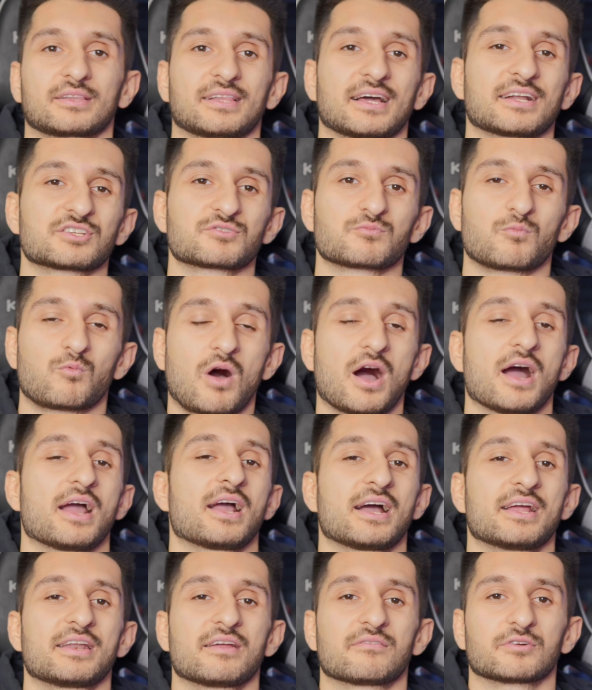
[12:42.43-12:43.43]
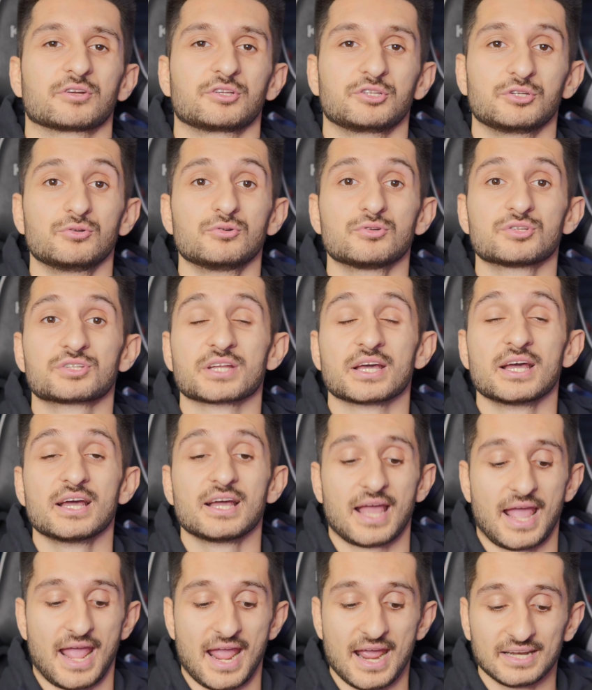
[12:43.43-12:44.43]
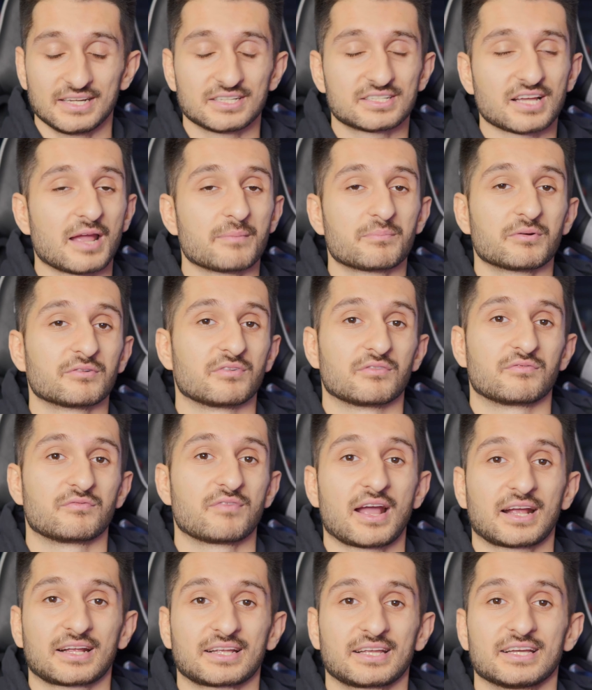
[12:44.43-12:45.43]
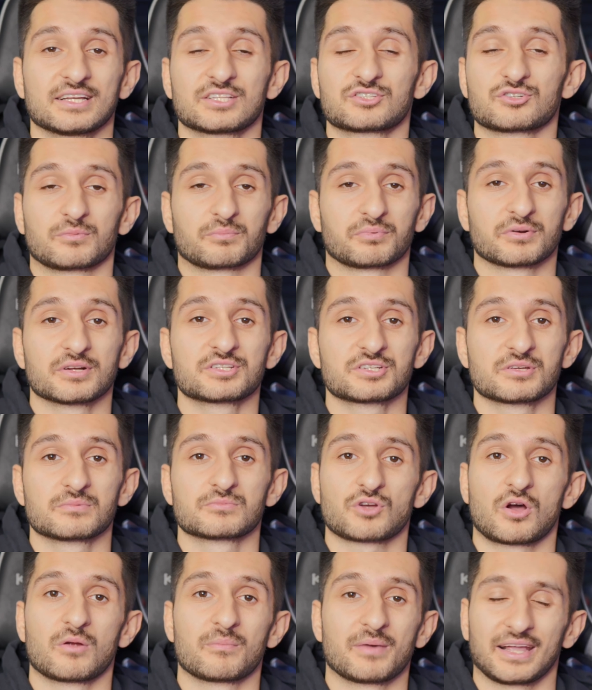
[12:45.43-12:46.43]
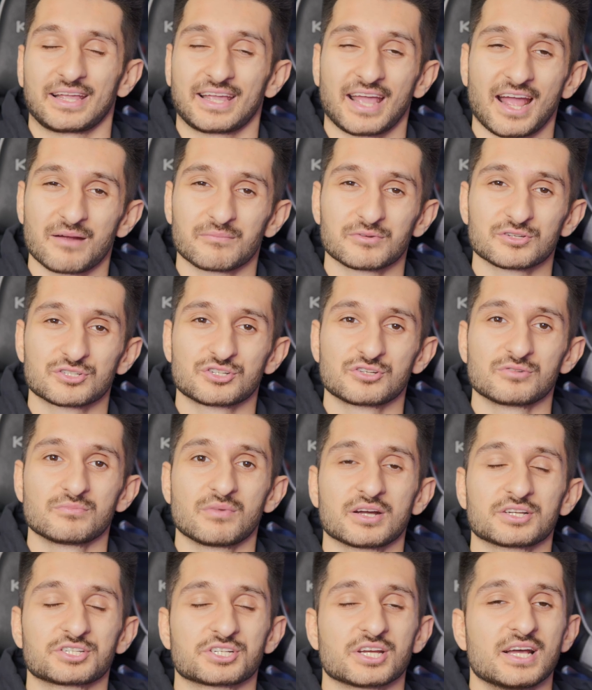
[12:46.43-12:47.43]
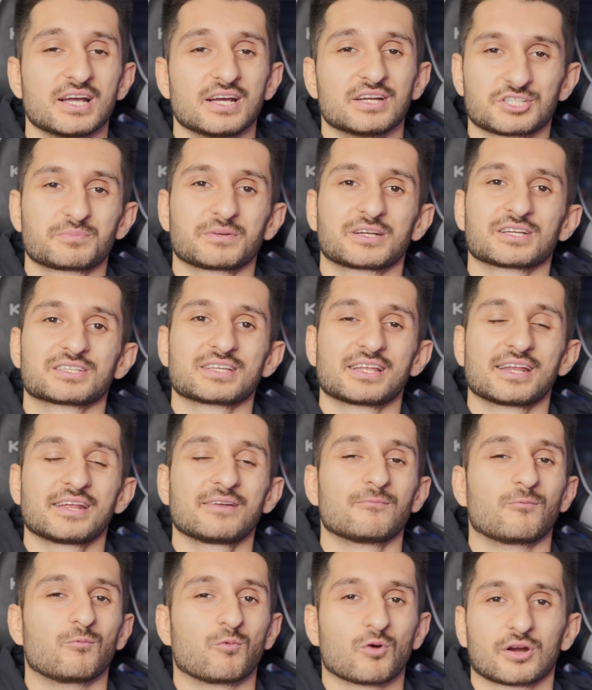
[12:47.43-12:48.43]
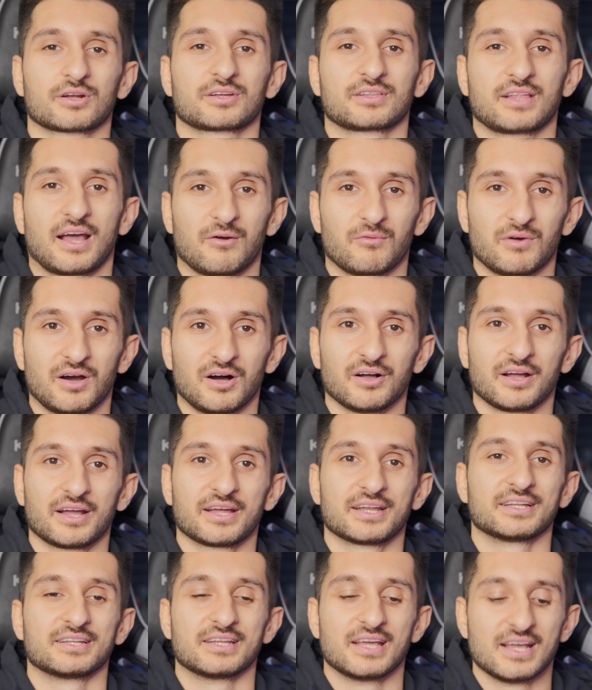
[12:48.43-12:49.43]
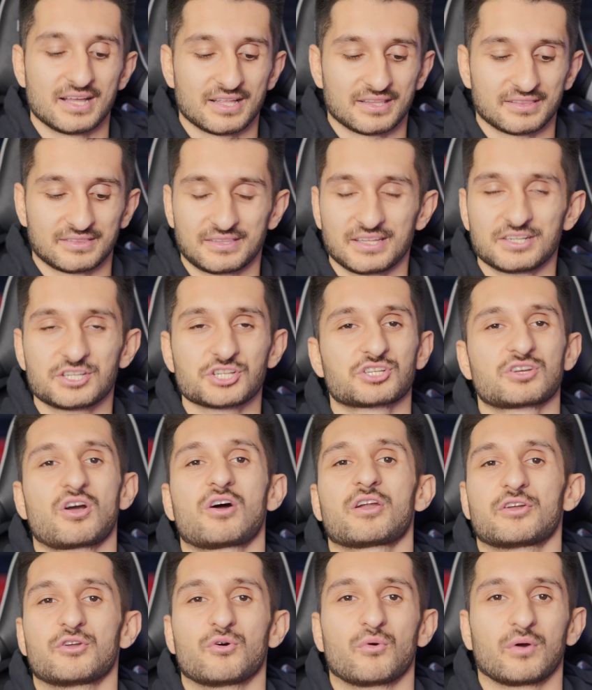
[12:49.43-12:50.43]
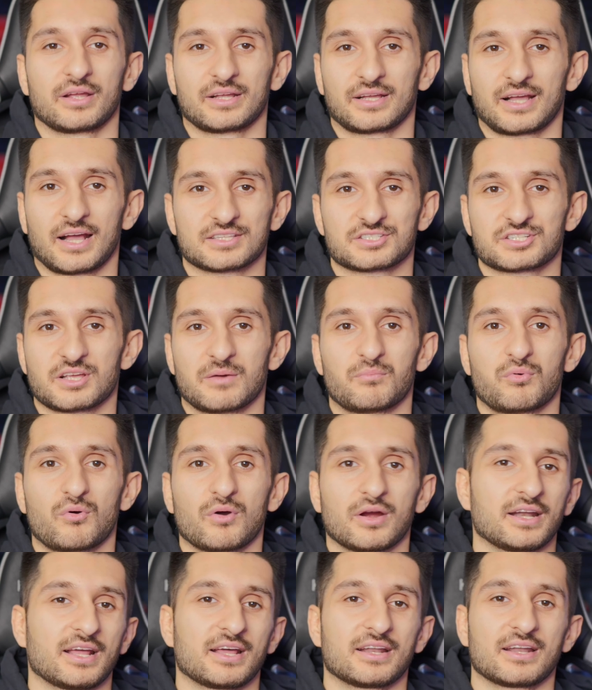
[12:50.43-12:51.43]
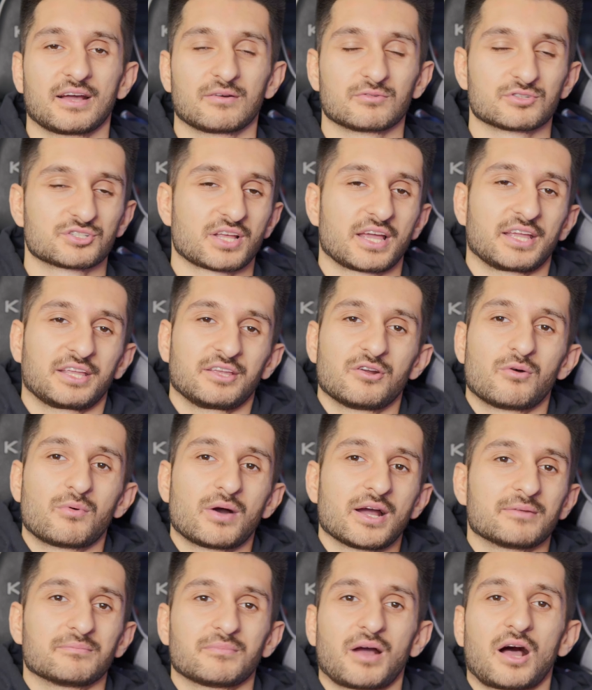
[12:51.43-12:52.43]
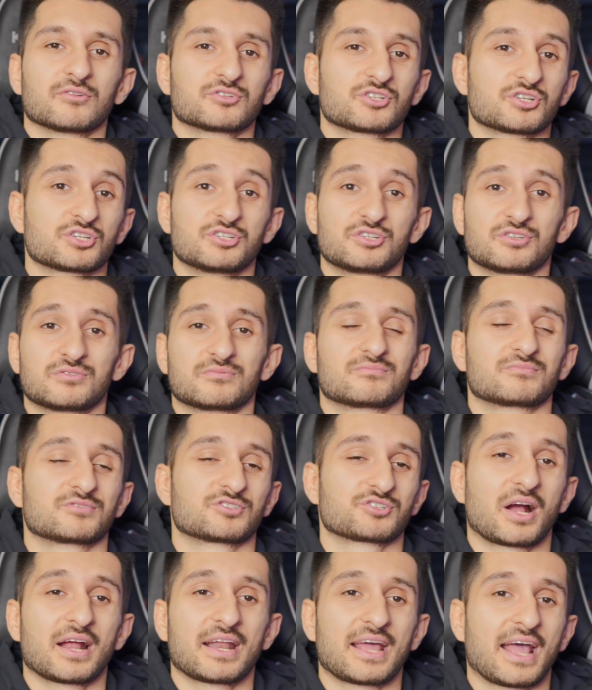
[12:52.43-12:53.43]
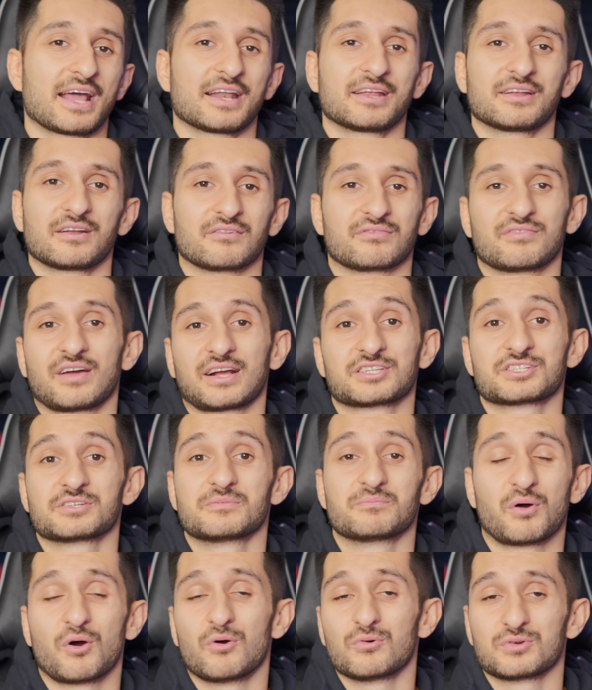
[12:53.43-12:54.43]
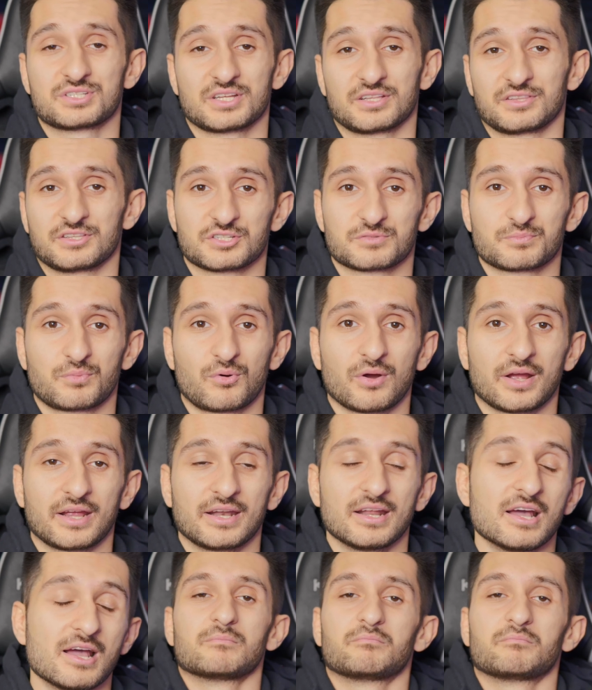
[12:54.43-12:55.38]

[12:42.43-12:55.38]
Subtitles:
That is why I never used any type of effect kits or prisms on my cameras too much, just because they didn't work that well and they just got annoying at some point. And I was like, you know what, I'll just try to edit effects in post at this point.